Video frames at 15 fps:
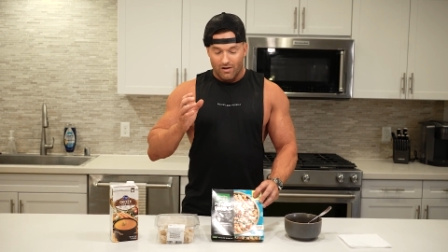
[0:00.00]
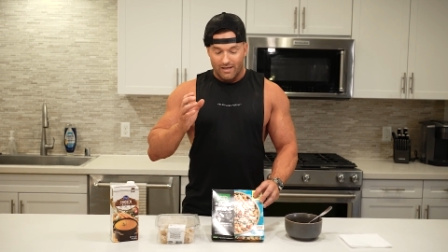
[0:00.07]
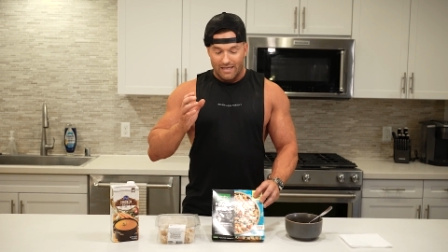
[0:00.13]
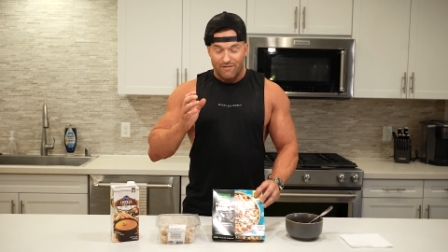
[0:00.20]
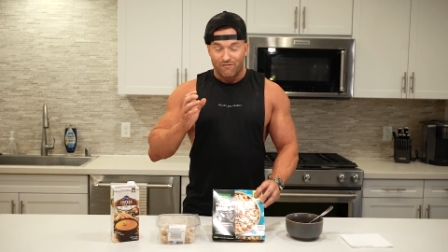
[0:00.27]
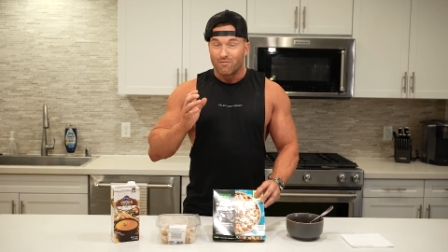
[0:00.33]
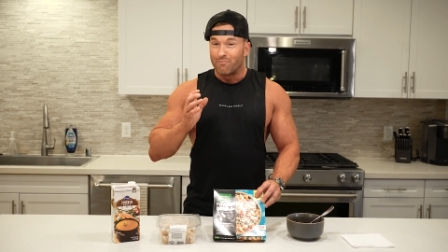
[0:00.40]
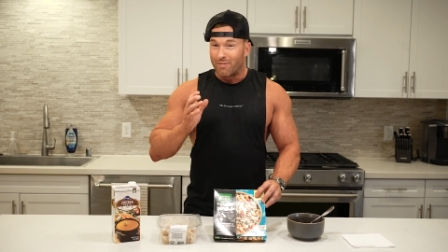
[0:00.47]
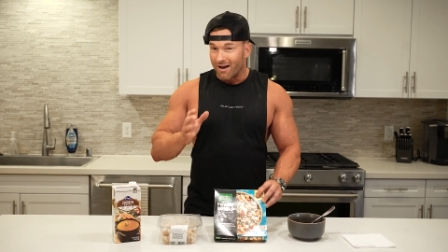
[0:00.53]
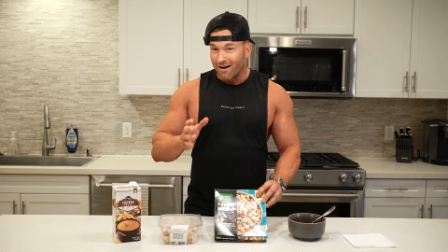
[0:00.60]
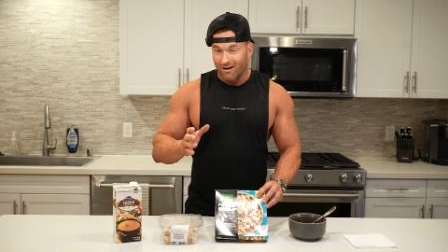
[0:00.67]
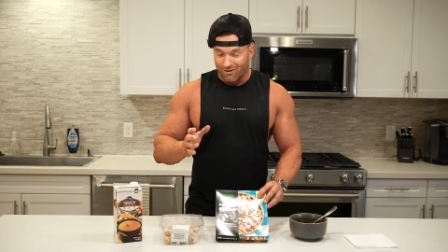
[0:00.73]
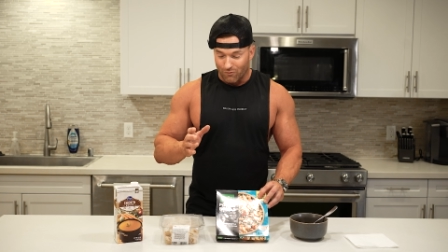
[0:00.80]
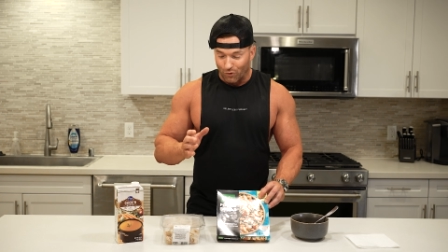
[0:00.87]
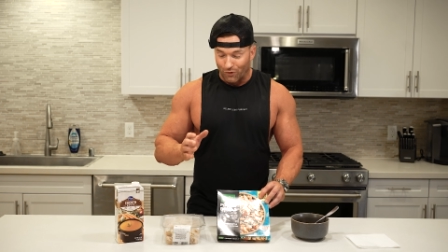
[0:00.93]
even
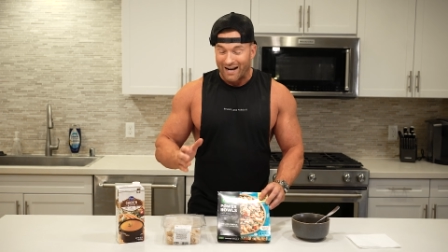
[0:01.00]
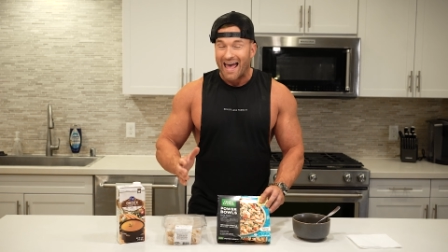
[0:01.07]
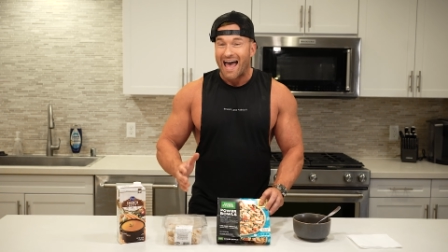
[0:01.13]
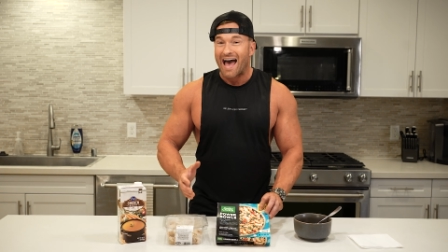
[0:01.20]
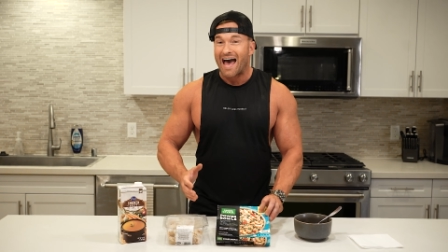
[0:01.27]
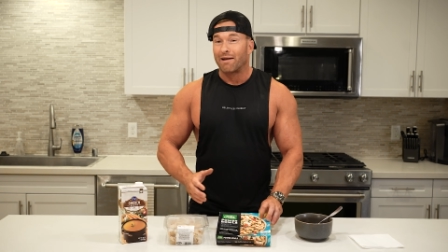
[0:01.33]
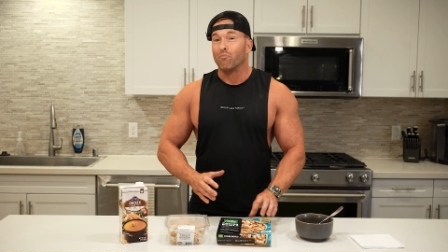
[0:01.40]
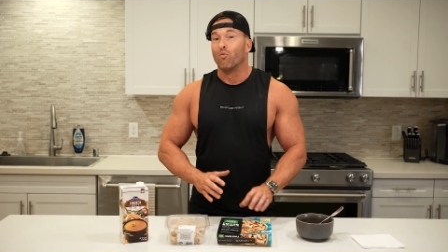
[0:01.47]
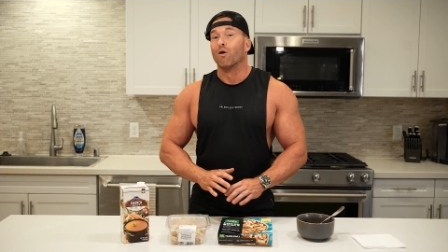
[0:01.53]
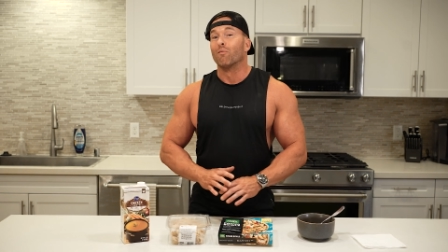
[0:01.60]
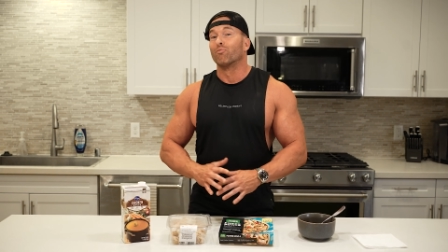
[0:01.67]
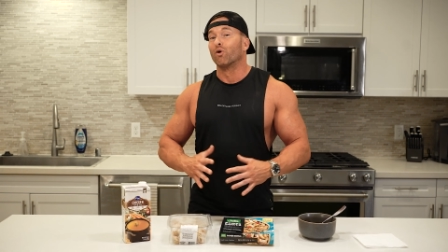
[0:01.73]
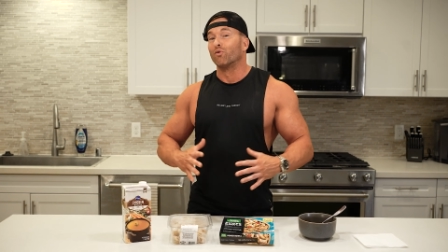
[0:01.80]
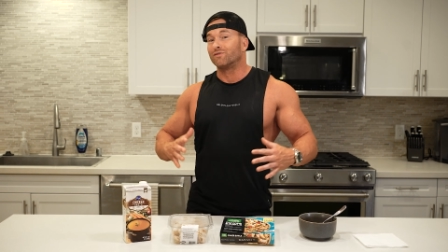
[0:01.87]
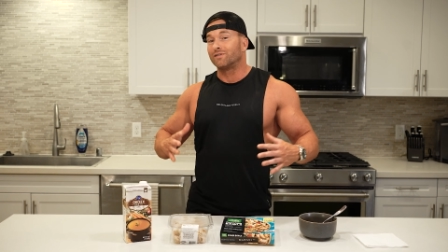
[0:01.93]
better, we're gonna add more
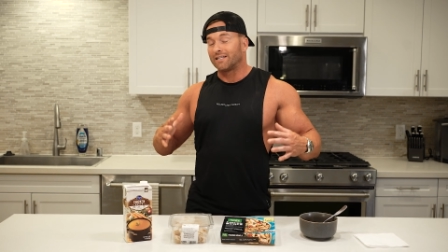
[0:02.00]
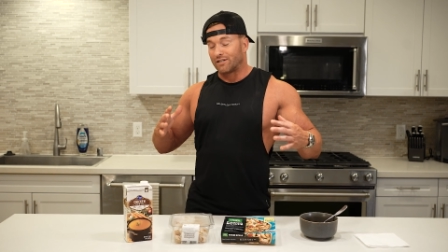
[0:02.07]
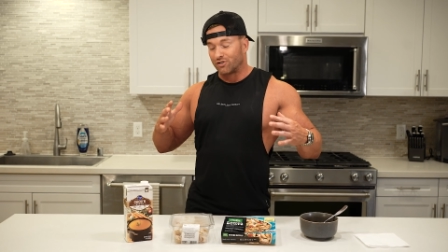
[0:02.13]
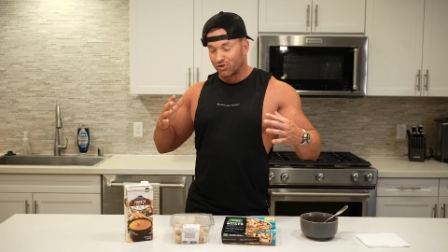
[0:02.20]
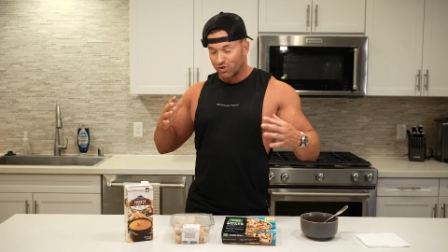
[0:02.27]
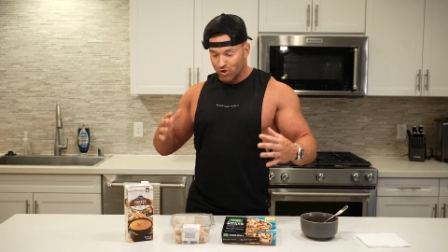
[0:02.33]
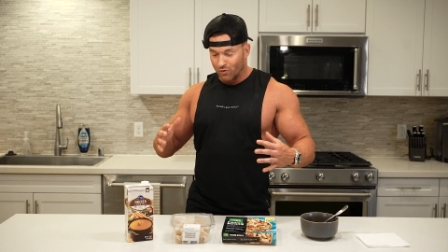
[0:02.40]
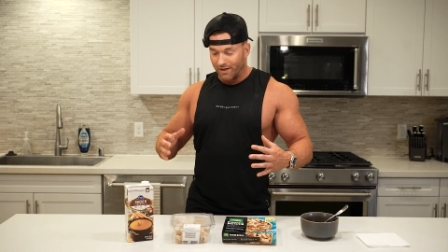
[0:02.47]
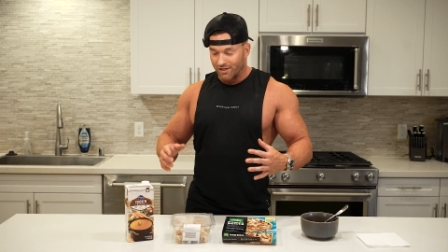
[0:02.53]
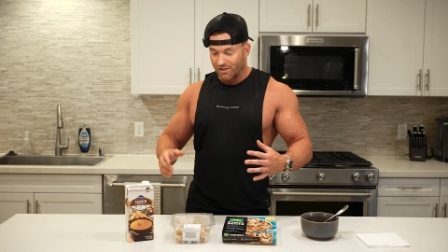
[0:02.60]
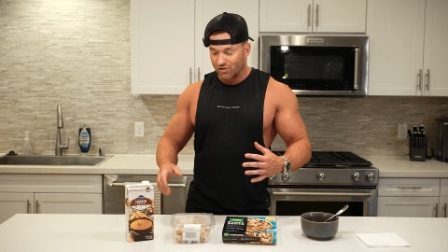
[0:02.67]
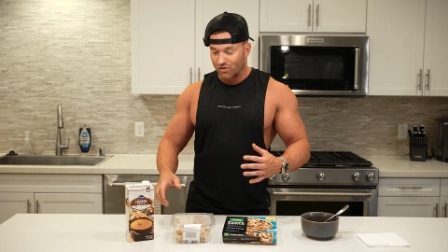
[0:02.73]
protein to it.